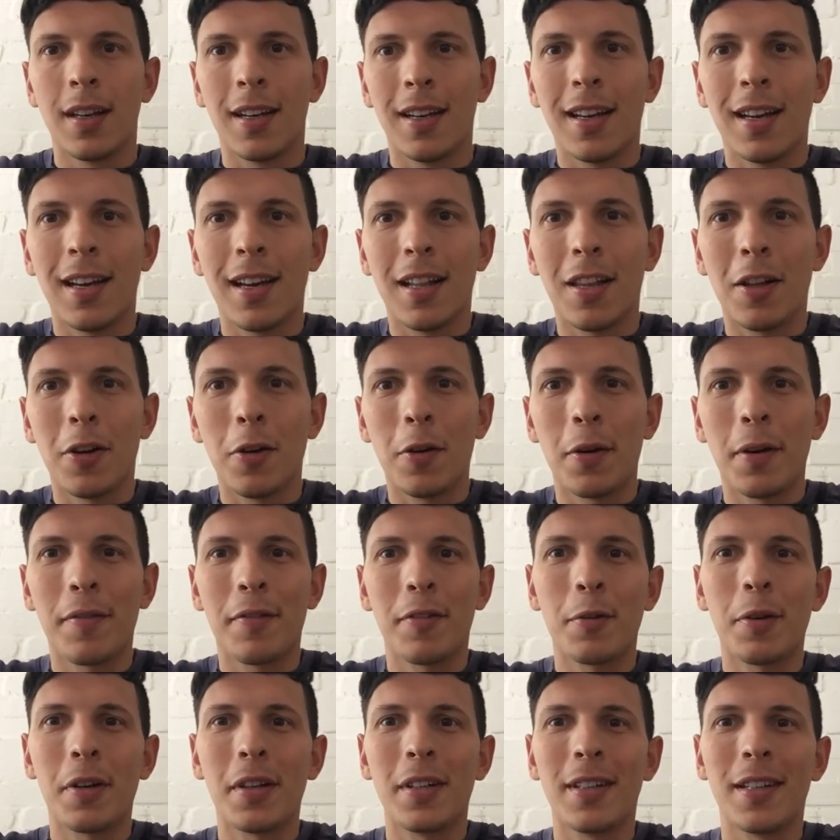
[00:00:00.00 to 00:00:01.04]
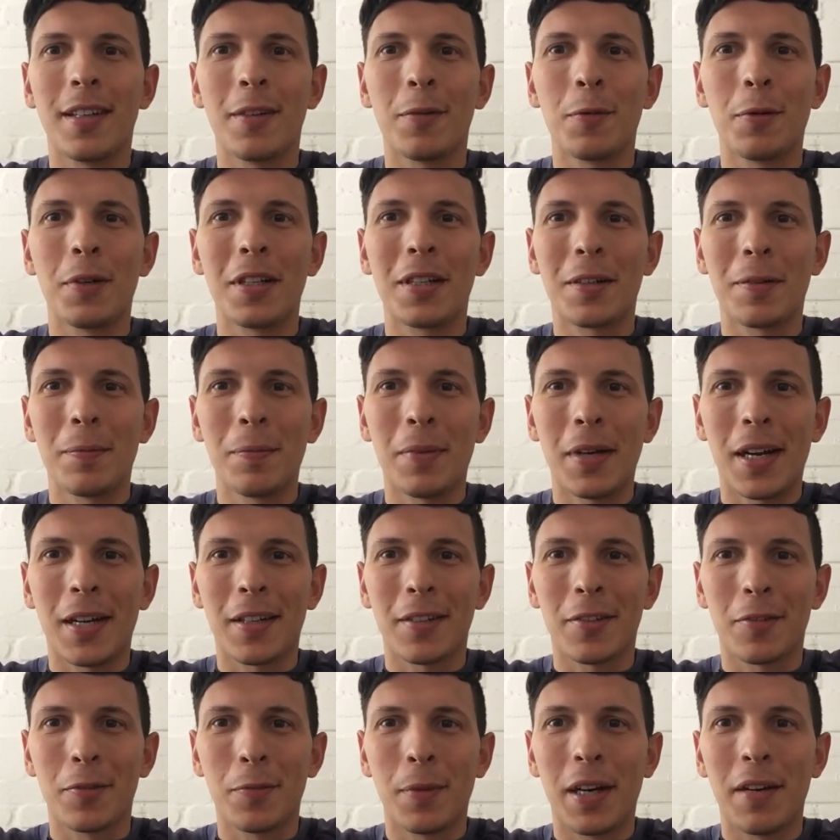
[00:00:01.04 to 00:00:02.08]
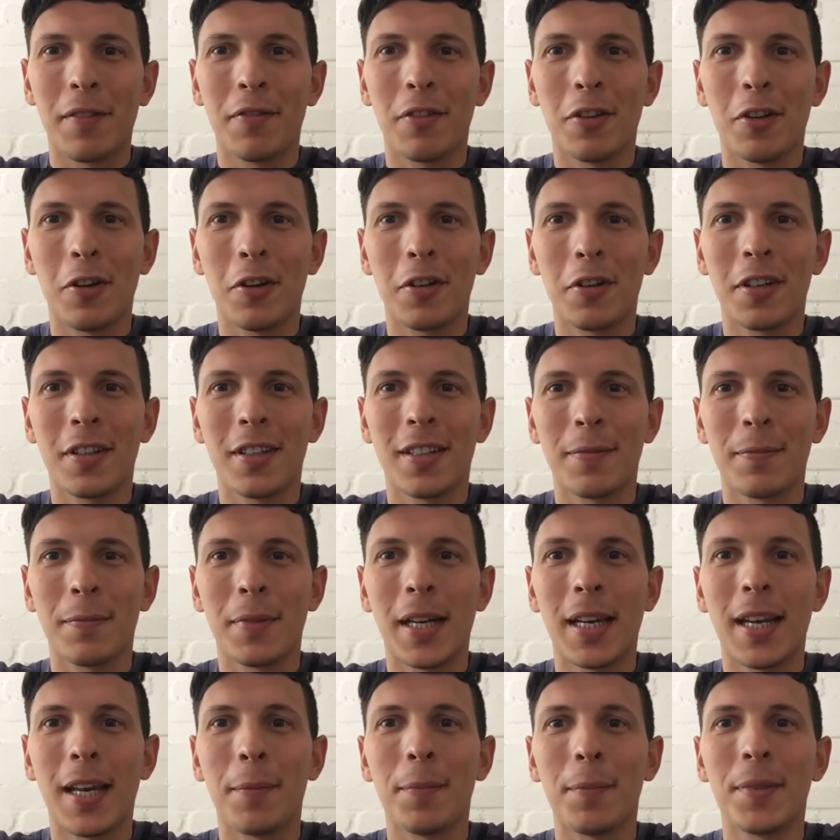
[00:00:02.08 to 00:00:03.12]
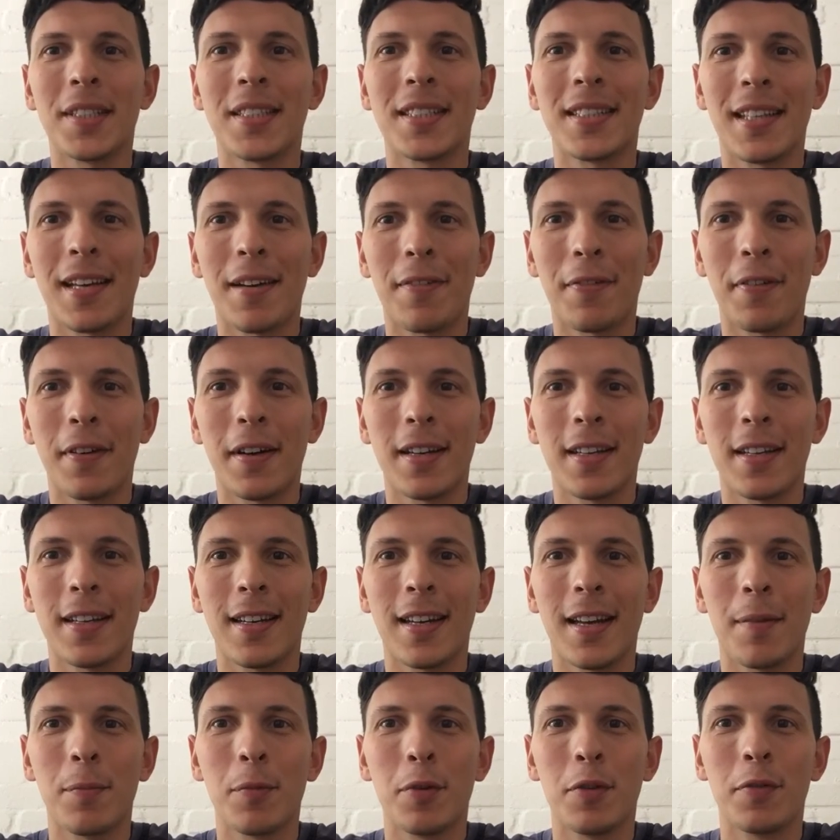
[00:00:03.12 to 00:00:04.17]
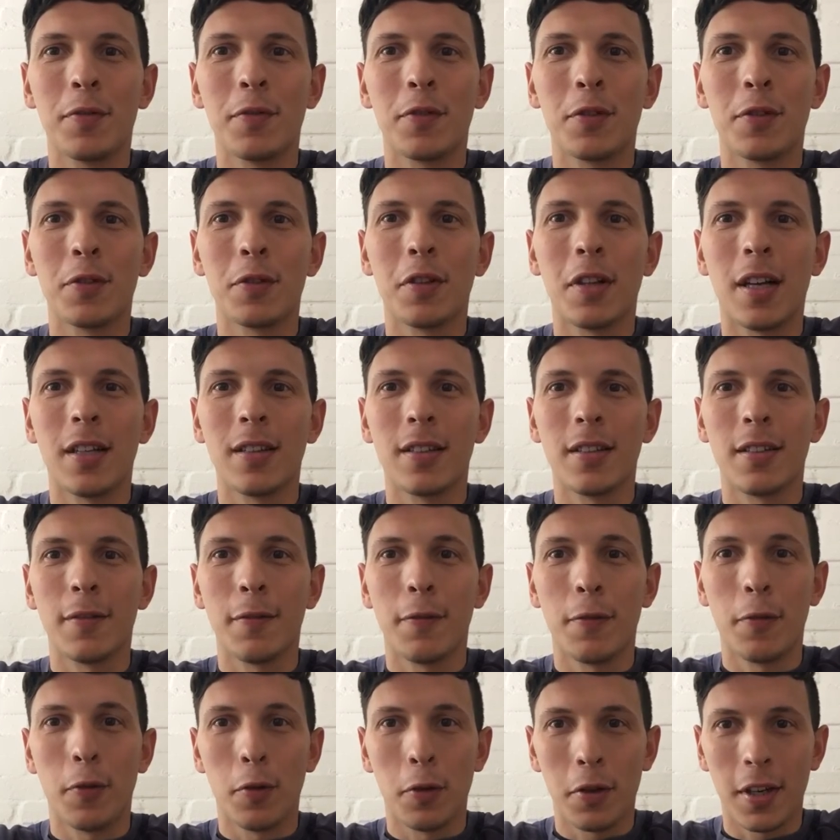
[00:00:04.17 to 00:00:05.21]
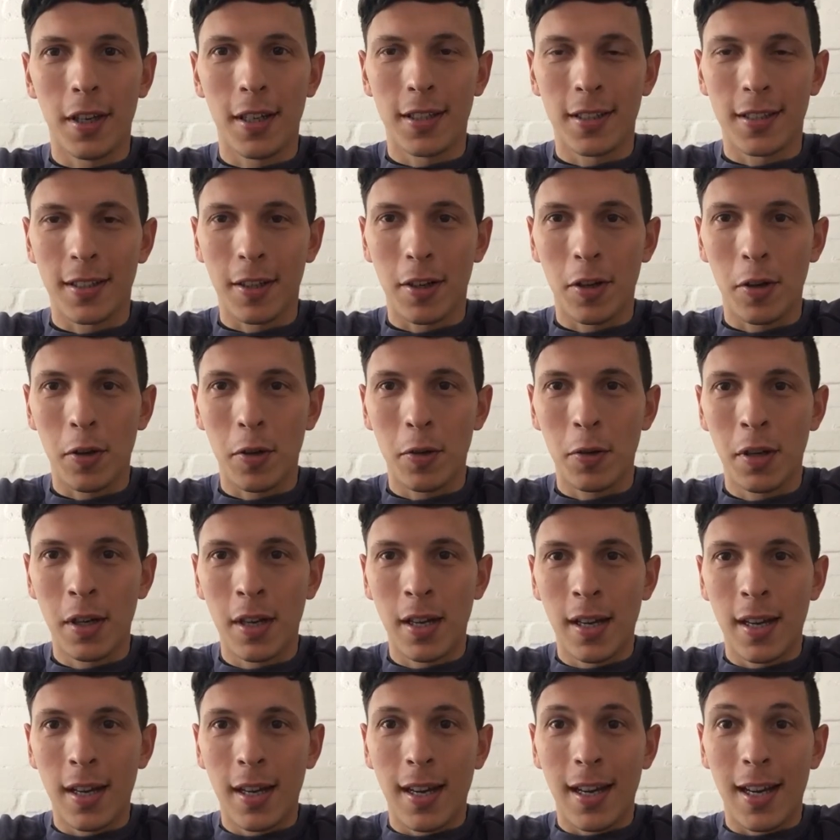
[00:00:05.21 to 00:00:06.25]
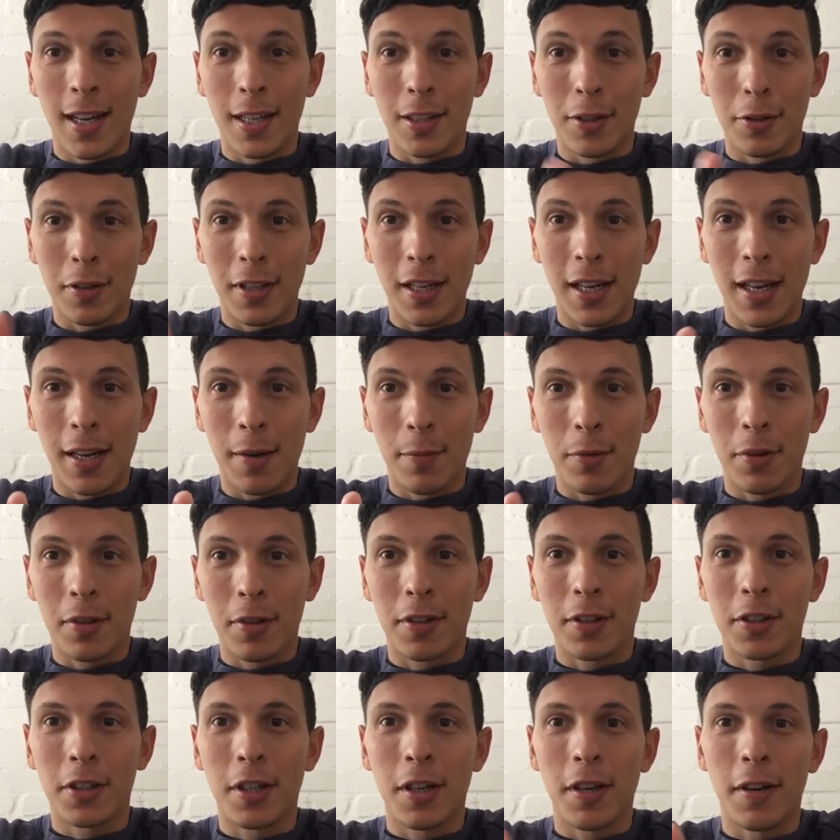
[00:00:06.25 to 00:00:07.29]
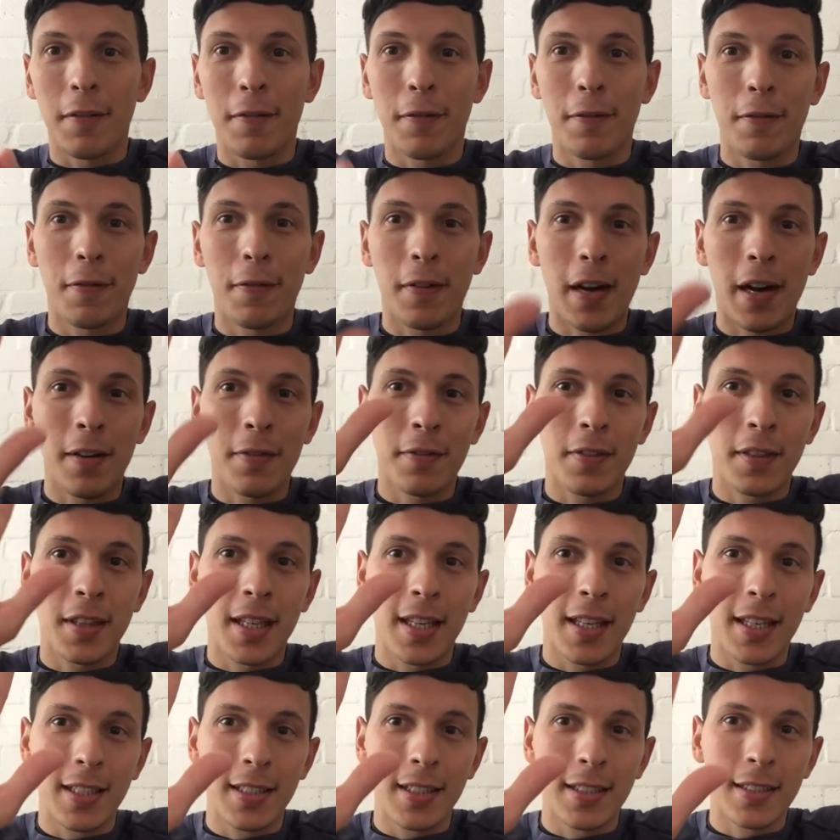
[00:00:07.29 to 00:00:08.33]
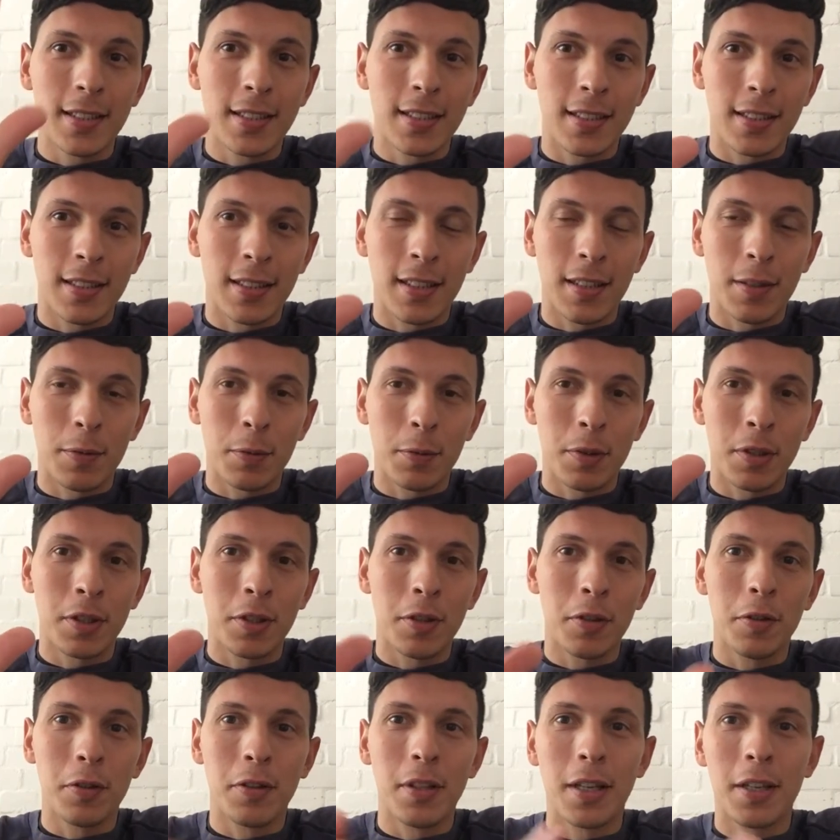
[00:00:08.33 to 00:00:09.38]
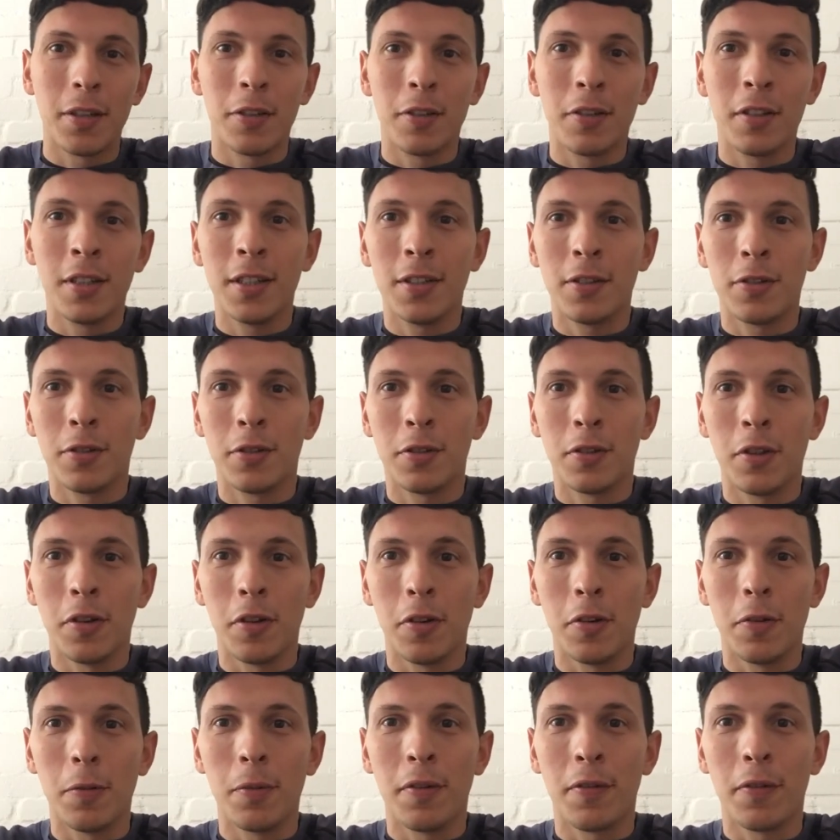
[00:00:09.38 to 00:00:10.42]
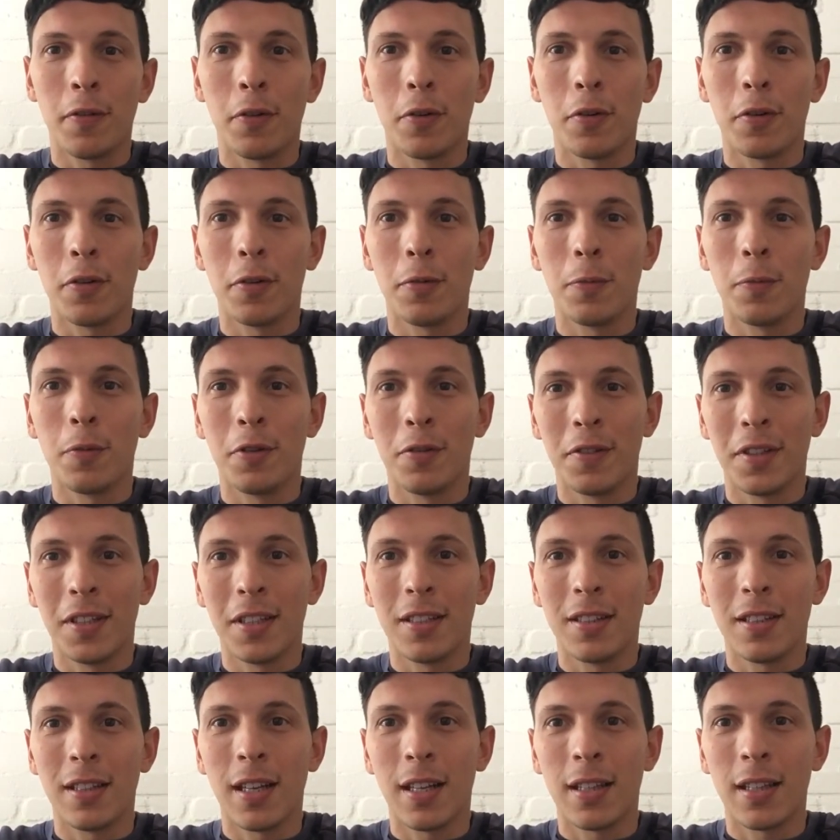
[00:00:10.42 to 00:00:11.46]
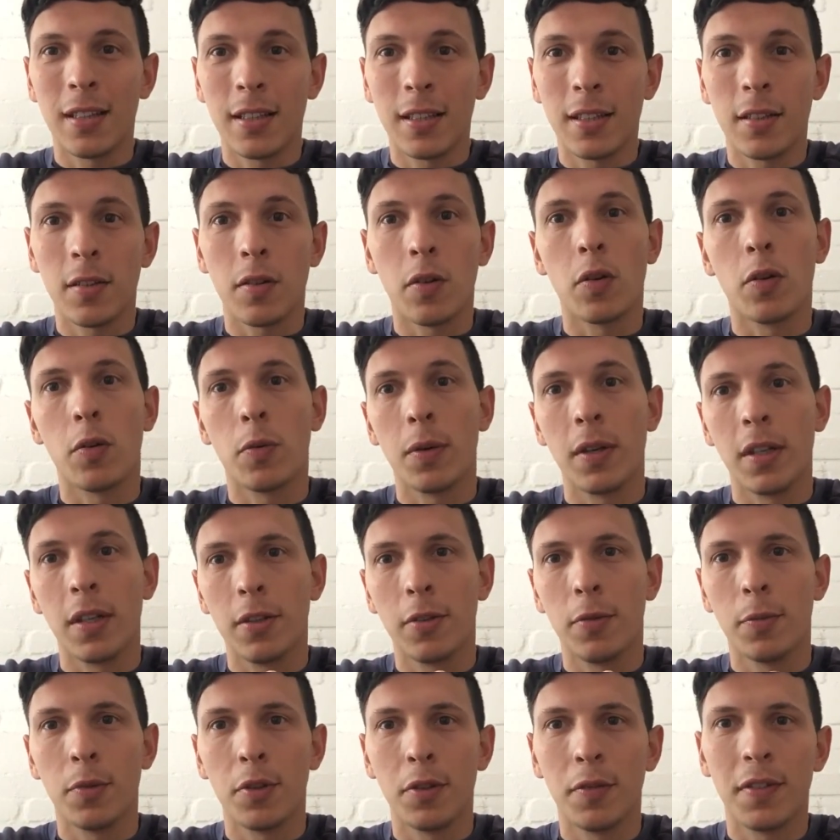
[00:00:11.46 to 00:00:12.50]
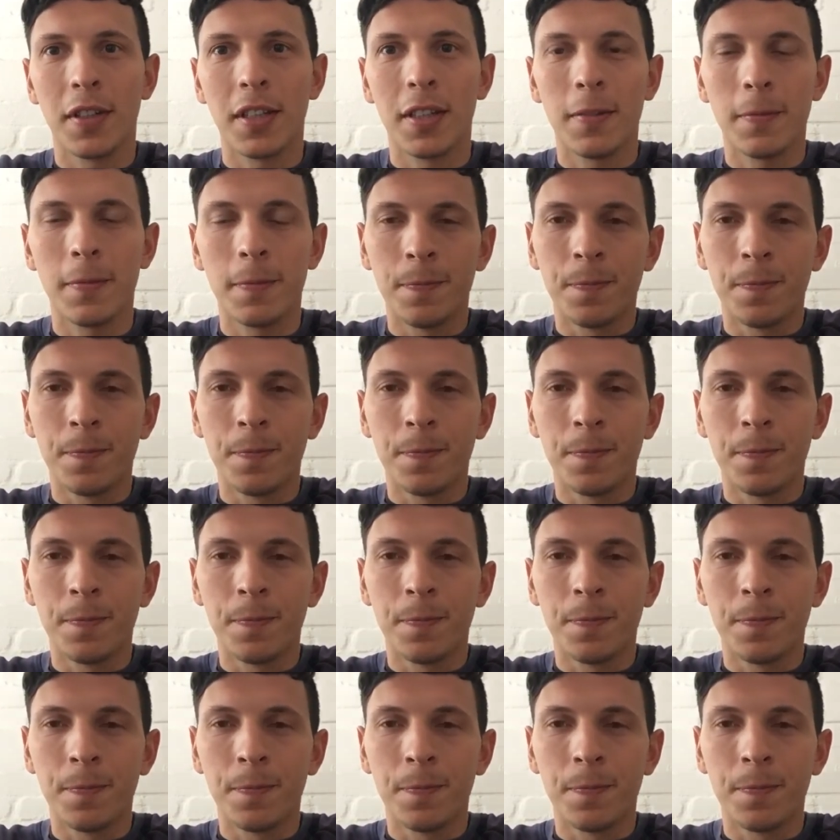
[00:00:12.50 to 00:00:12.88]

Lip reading: Hello everyone and welcome back to my vlog. My name is Stefan and I moved to London 4 years ago, and today I'm going to share 5 things with you that you need to know before you move in London or when you move in.